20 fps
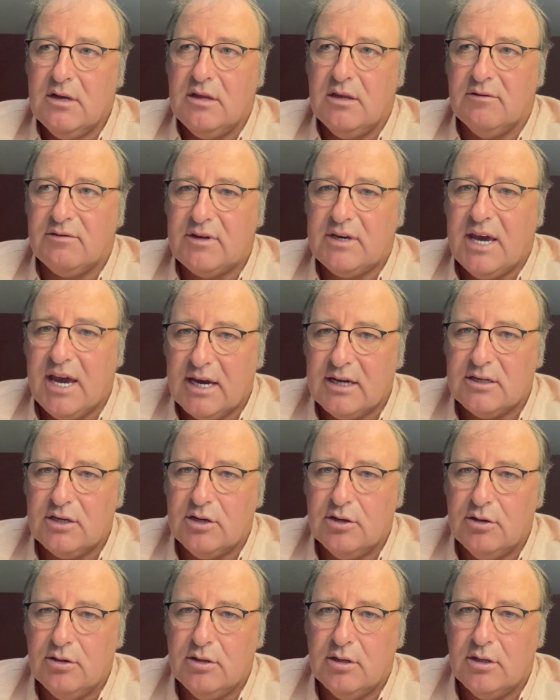they've kicked
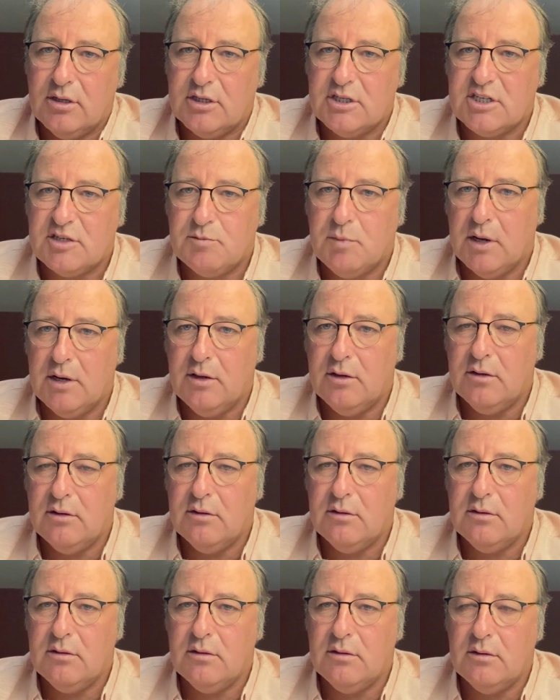down and it's spun
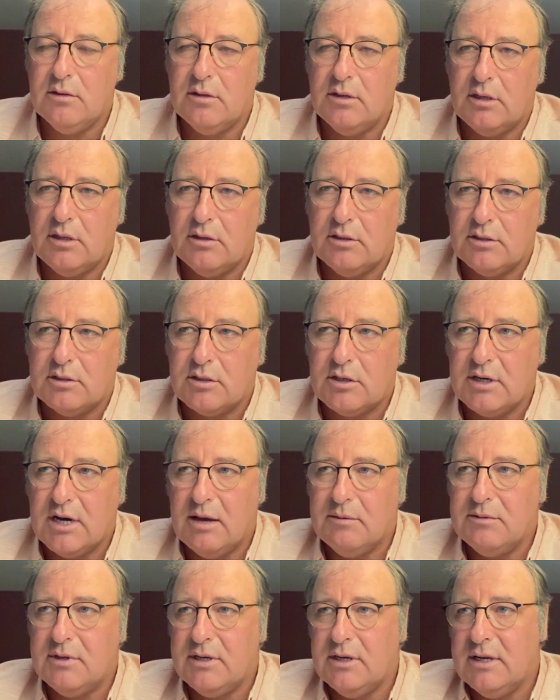out, and, you know, it's
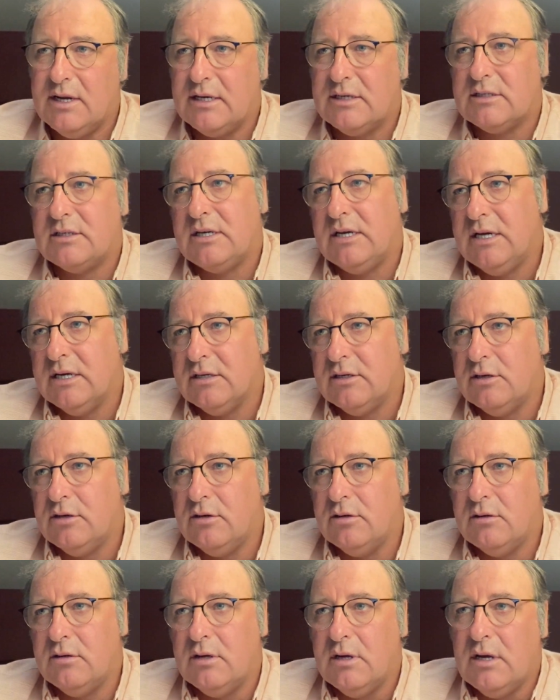grabbed the next gear
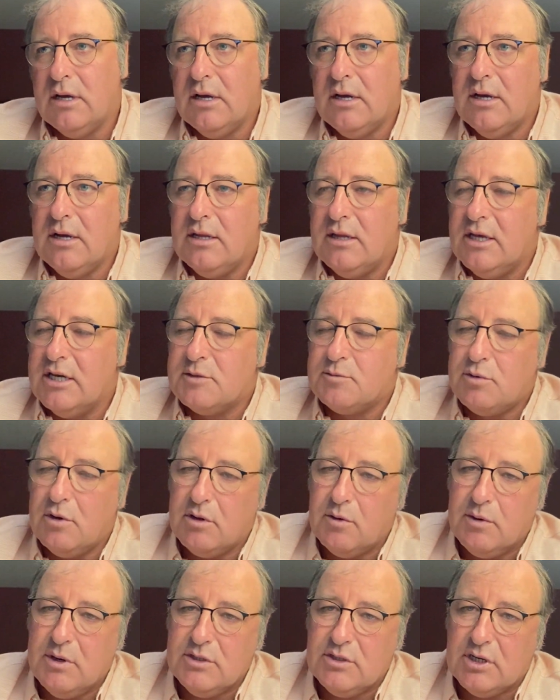down. There's
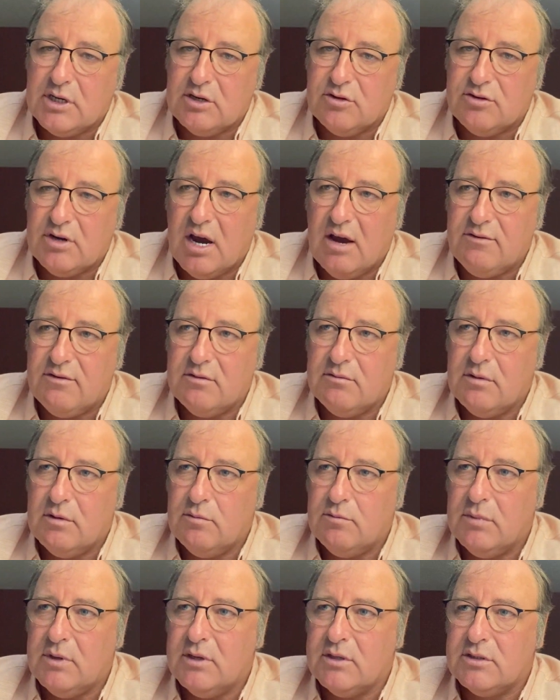probably ways you can drive them,
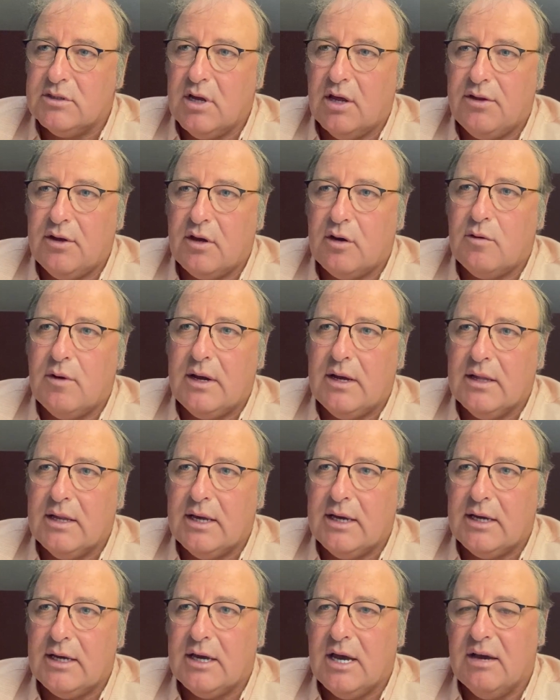but there's nothing quite
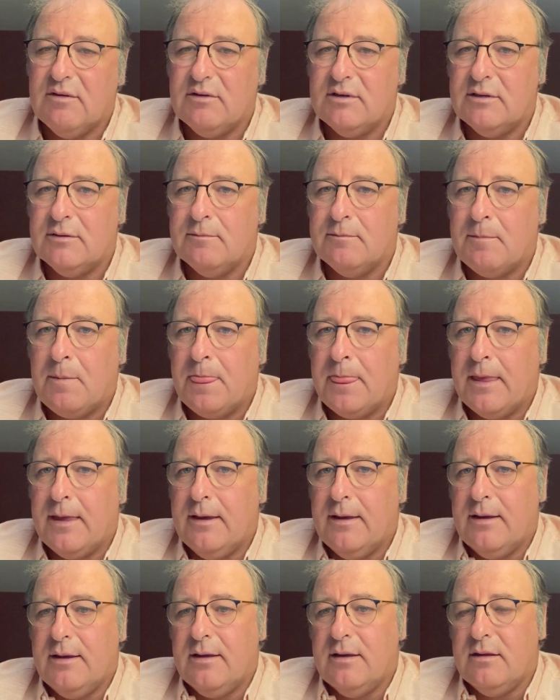like having
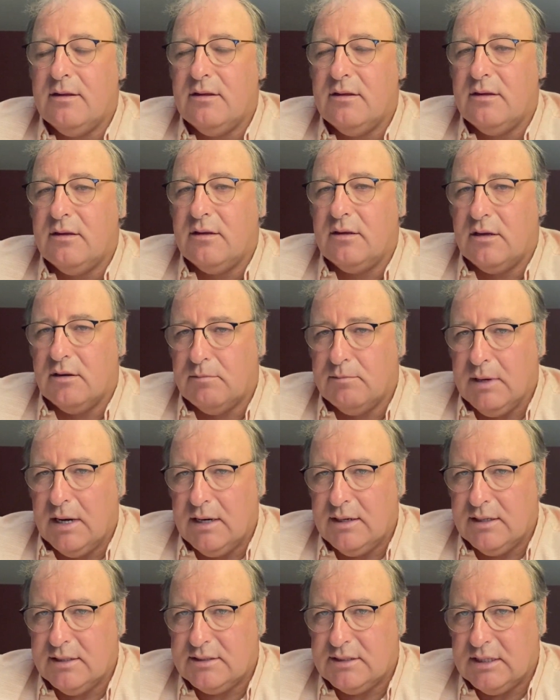your butt
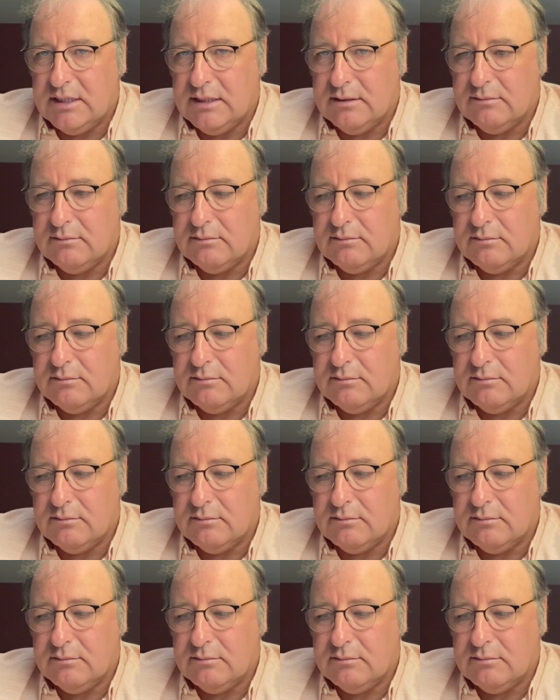in the seat